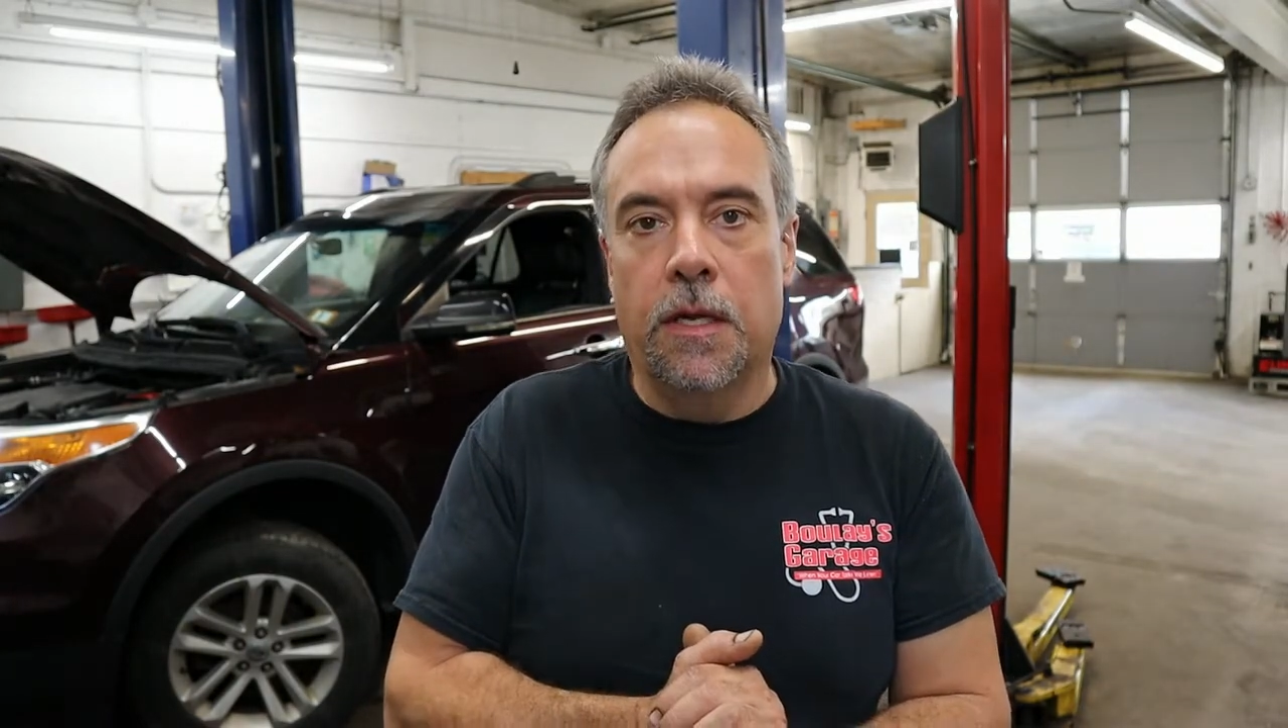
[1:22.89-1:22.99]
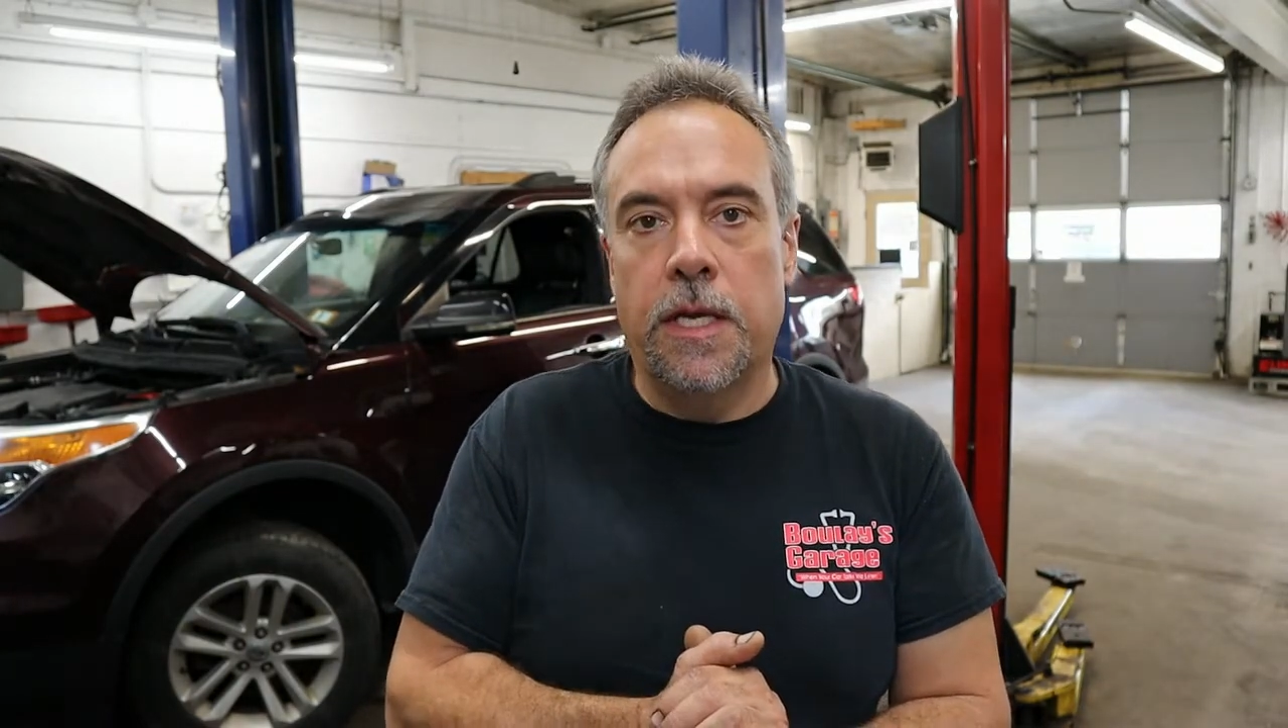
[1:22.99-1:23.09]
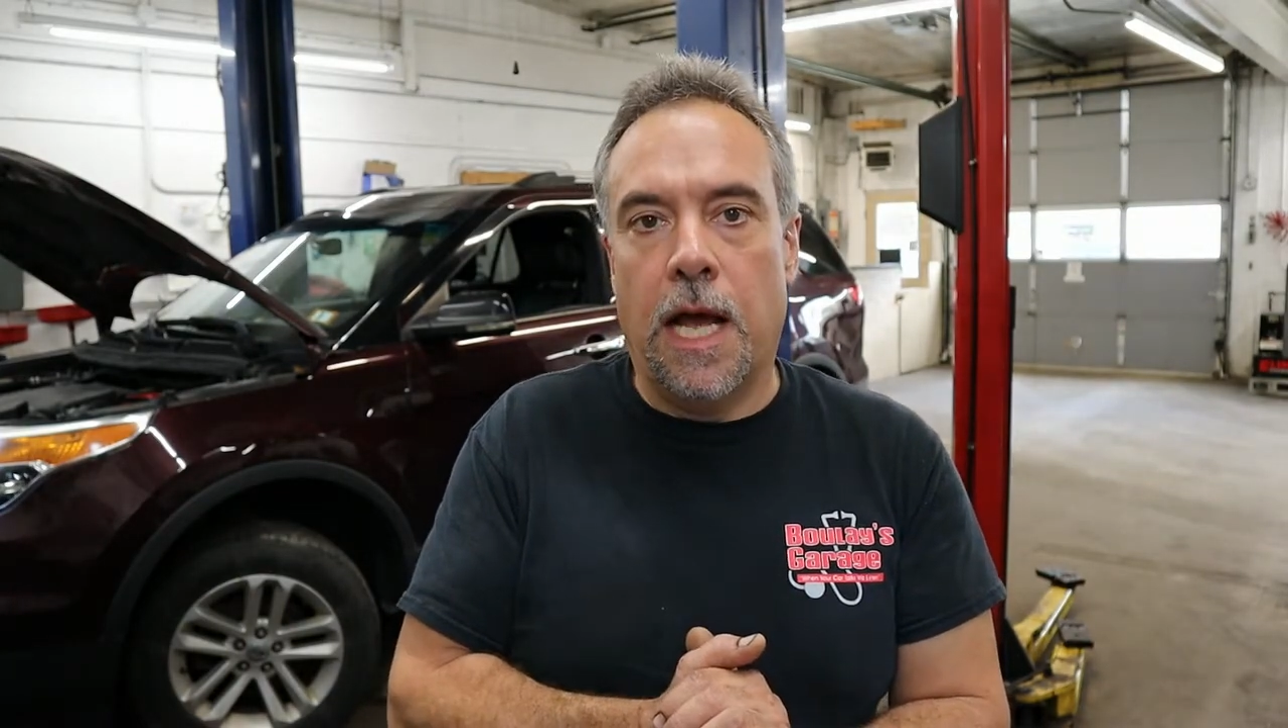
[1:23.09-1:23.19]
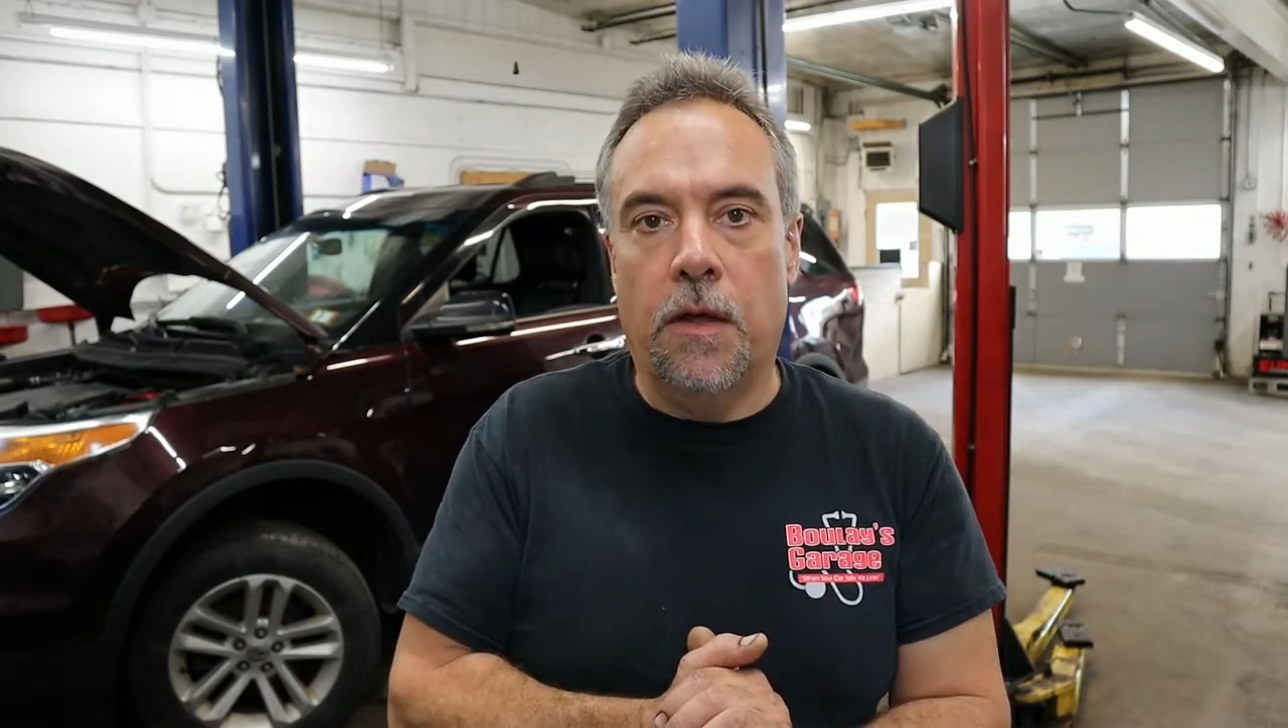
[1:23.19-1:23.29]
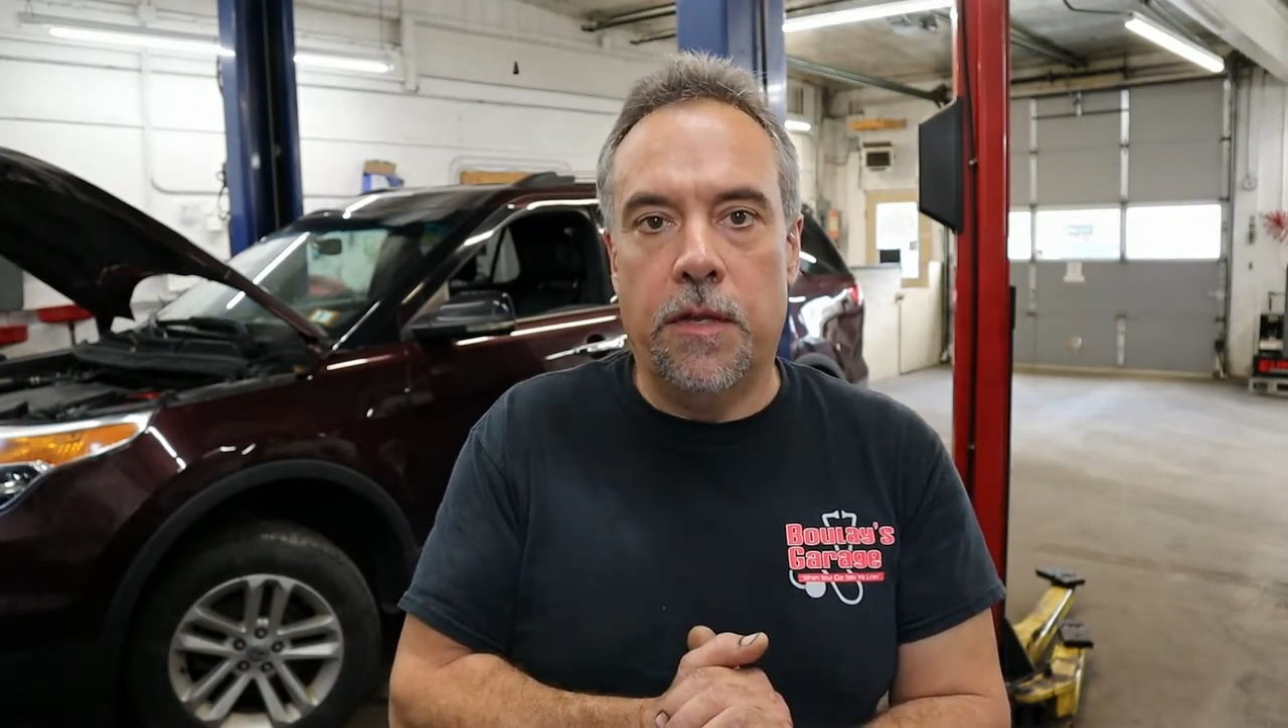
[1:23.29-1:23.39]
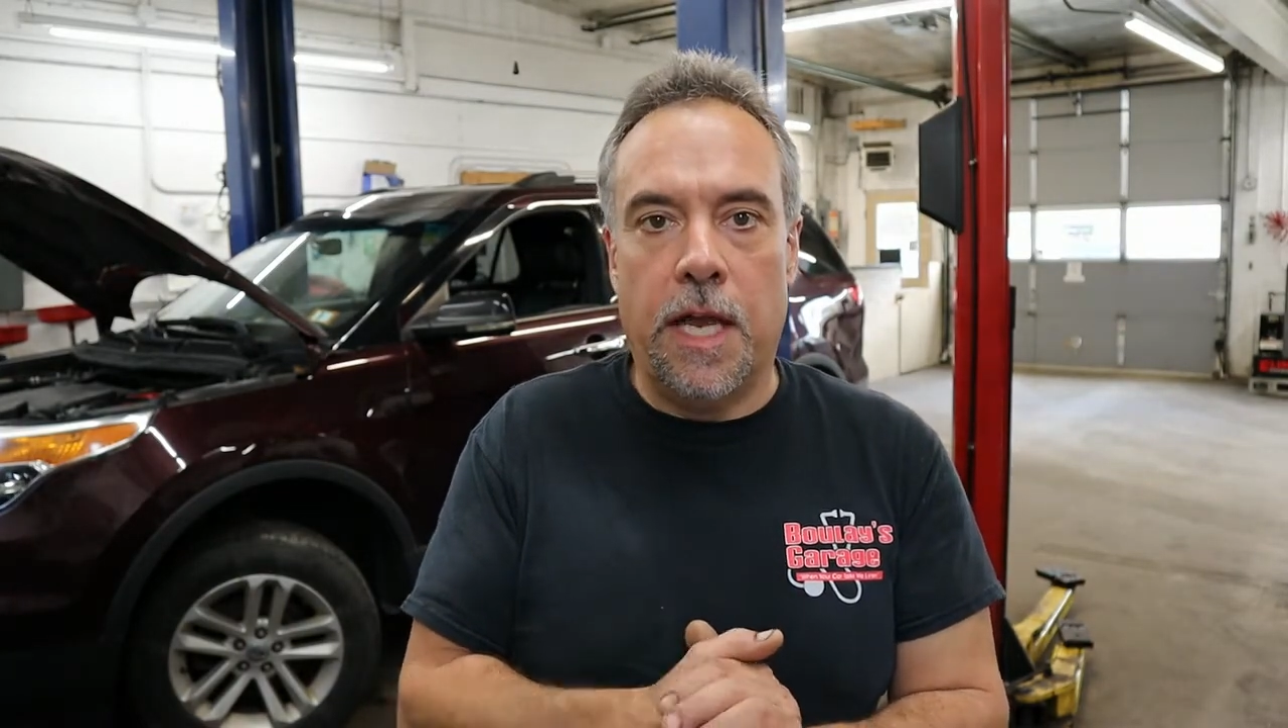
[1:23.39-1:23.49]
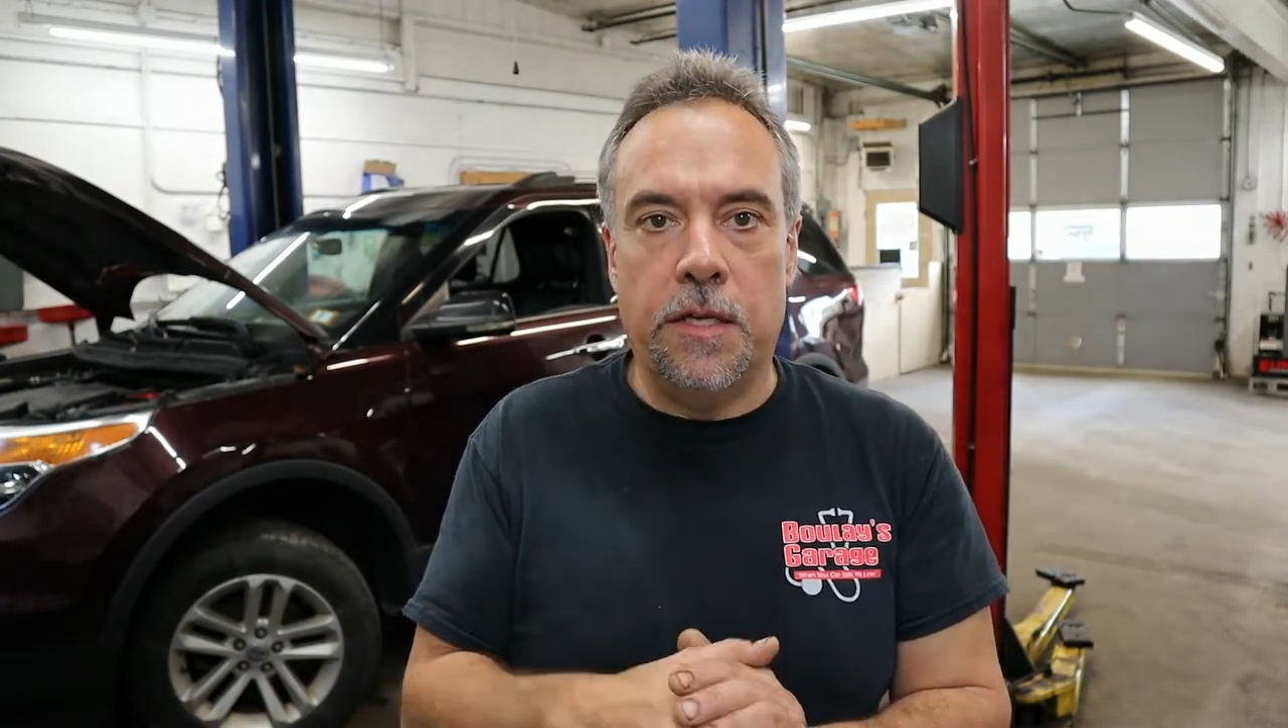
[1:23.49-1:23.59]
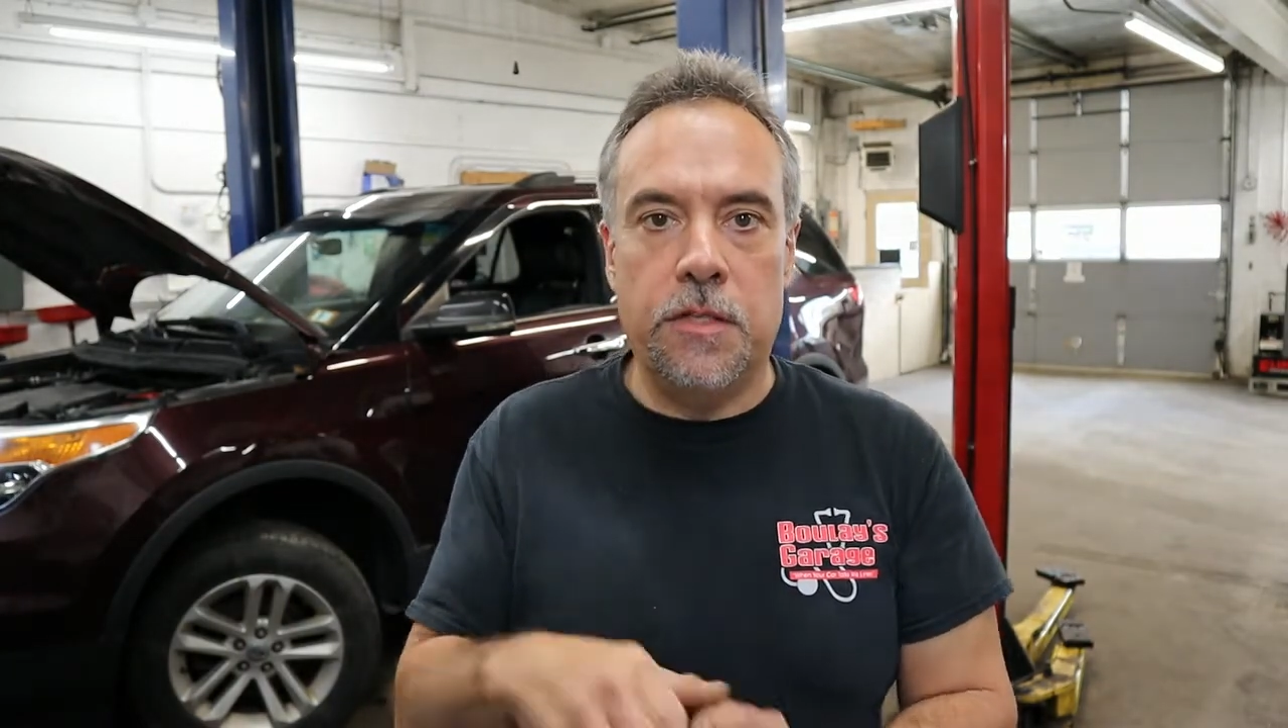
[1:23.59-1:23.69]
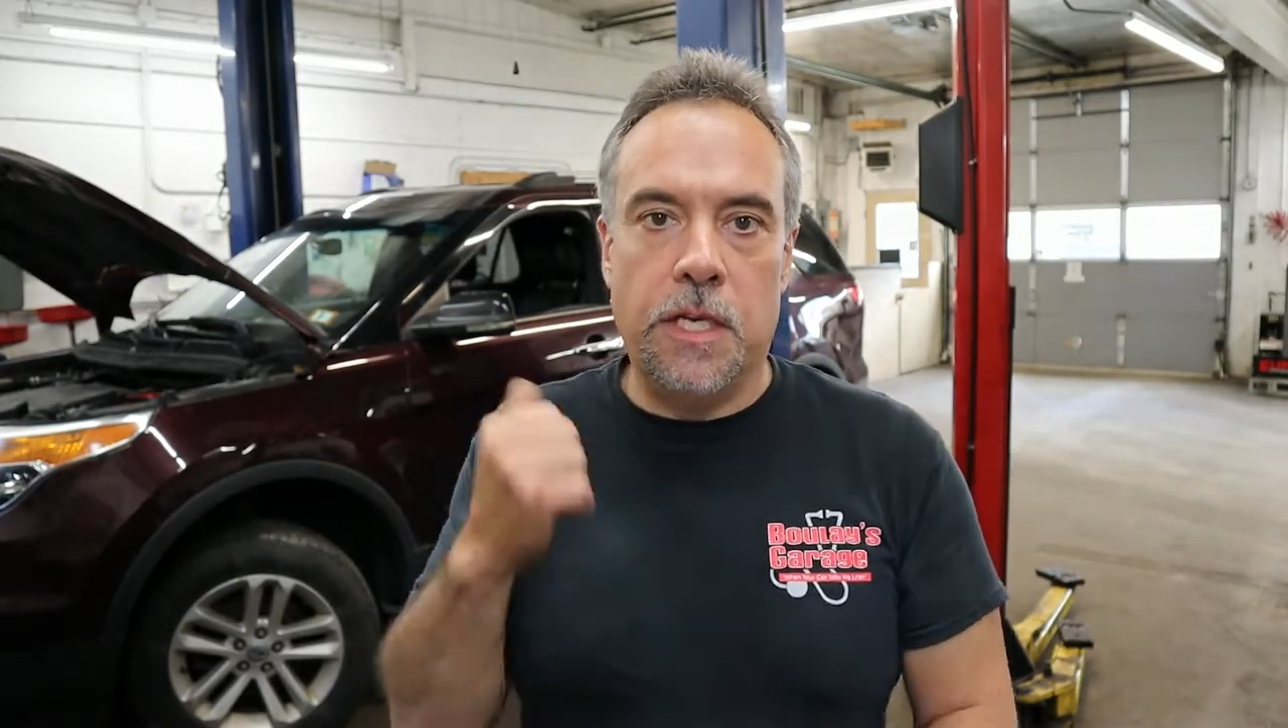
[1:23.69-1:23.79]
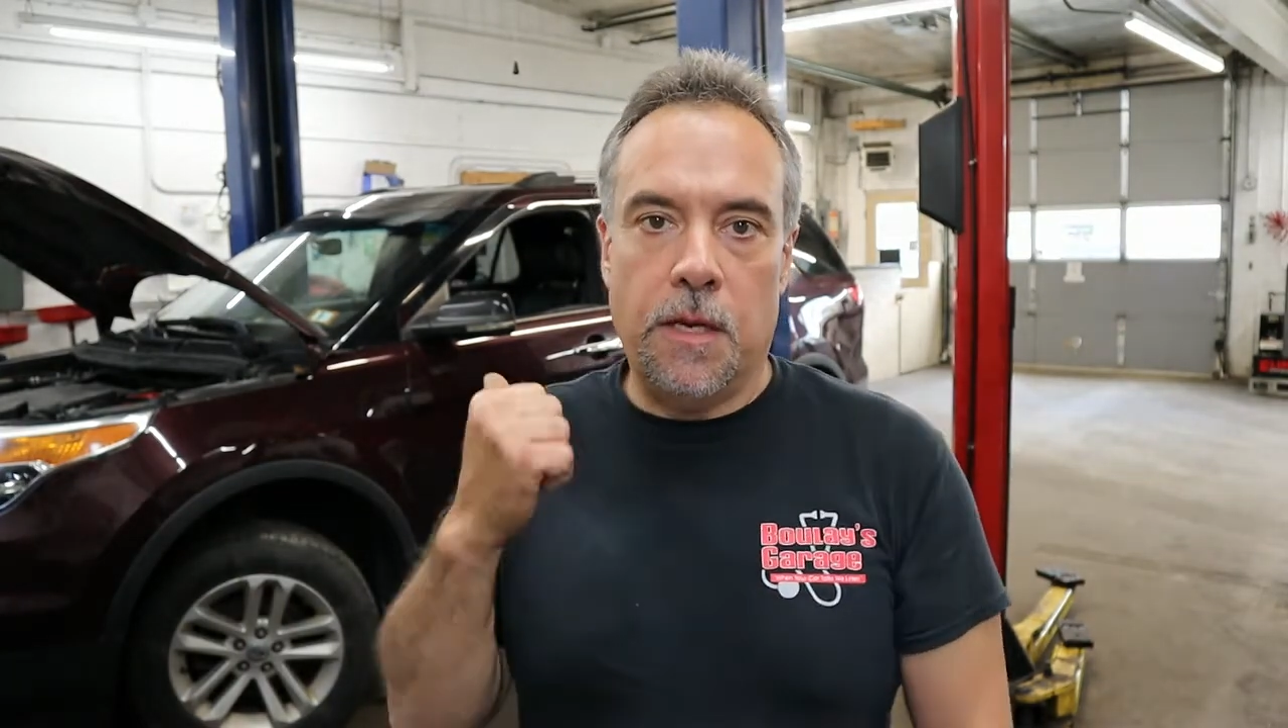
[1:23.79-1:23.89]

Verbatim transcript: Now, the A C